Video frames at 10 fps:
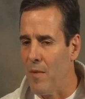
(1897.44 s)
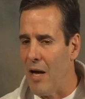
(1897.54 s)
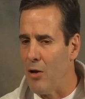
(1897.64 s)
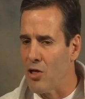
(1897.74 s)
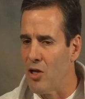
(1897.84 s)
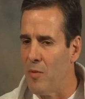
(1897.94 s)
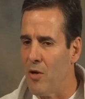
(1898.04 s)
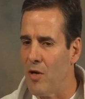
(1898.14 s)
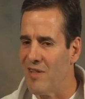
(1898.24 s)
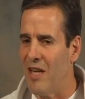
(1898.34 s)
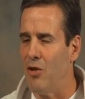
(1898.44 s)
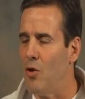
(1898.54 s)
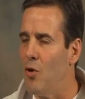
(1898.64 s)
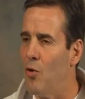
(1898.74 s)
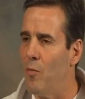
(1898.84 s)
I'm not sure because they
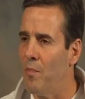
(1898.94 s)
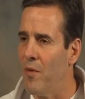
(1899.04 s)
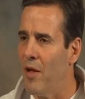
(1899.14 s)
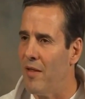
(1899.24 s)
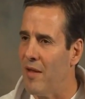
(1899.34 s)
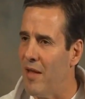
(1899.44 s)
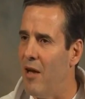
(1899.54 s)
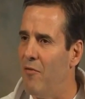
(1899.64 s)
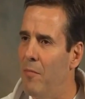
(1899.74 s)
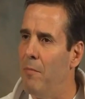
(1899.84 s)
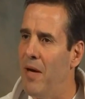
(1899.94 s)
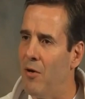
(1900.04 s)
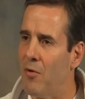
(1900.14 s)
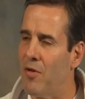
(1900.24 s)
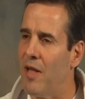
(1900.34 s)
know that every
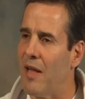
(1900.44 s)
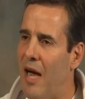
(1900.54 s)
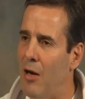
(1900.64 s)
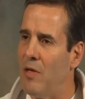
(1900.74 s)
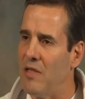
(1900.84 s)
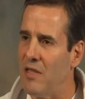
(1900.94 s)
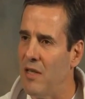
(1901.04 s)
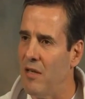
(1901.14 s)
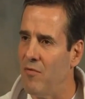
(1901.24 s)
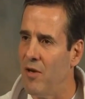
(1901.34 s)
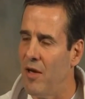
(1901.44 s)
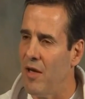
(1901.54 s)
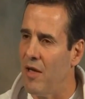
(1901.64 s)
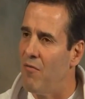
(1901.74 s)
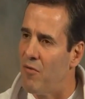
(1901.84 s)
belt that I receive
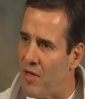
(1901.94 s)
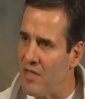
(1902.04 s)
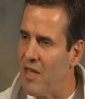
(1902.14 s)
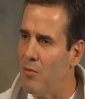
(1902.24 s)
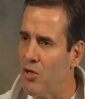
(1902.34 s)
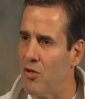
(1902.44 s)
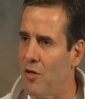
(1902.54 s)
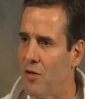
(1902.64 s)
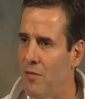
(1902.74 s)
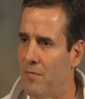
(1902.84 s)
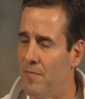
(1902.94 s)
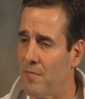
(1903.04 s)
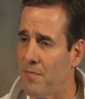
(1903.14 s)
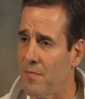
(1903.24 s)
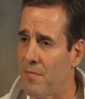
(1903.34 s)
came from the same instructor.
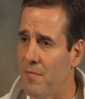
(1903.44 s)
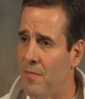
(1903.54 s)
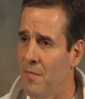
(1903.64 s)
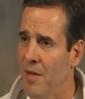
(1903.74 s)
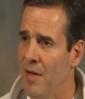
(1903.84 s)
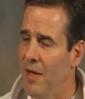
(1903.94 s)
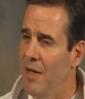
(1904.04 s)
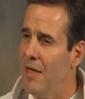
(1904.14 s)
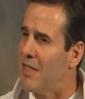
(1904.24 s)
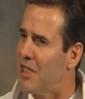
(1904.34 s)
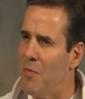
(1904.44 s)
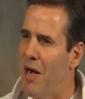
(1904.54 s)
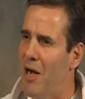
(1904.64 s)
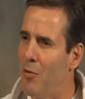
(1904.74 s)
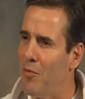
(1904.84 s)

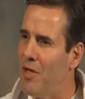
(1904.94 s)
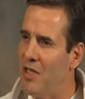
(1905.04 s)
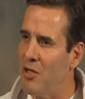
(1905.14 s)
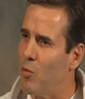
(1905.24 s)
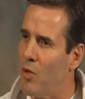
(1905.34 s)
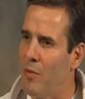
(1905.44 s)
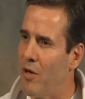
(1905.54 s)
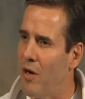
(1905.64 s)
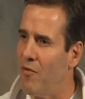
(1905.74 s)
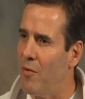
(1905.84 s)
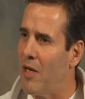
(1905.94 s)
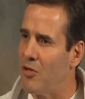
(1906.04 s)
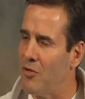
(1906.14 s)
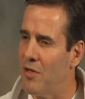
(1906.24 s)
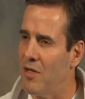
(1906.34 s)
Somehow this rubber off in my
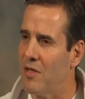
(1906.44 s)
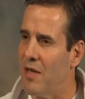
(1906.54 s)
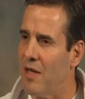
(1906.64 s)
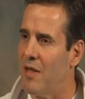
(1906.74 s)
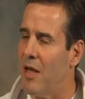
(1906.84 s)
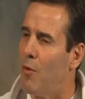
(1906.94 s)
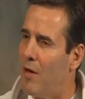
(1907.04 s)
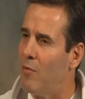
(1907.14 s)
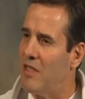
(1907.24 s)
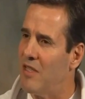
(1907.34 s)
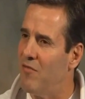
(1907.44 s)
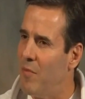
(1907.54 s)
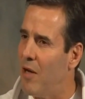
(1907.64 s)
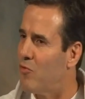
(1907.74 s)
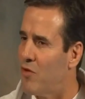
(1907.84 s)
students that they want to
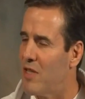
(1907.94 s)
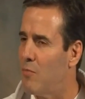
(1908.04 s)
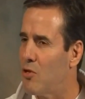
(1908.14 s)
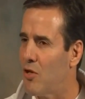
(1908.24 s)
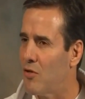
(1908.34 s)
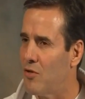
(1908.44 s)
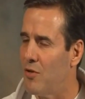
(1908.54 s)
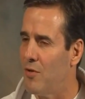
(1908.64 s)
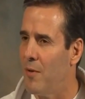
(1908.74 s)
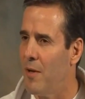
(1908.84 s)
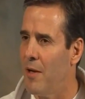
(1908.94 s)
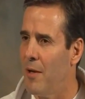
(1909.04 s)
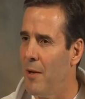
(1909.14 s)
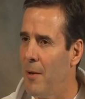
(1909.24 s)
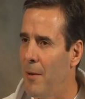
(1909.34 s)
receive belts from the same instructor too.
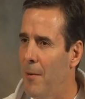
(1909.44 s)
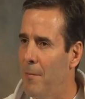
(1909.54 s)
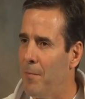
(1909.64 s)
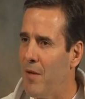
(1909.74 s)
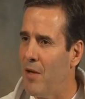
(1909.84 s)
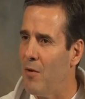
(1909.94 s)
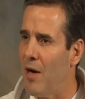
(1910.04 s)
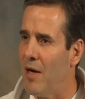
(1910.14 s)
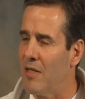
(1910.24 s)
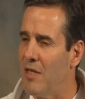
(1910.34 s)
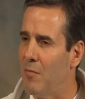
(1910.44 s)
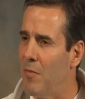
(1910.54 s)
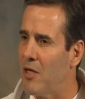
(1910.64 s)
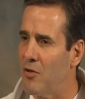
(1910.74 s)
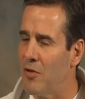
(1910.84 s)
You know, I see
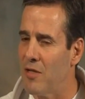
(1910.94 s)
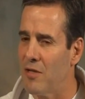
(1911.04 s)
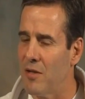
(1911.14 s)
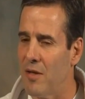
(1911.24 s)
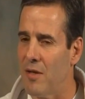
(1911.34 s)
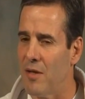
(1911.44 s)
my students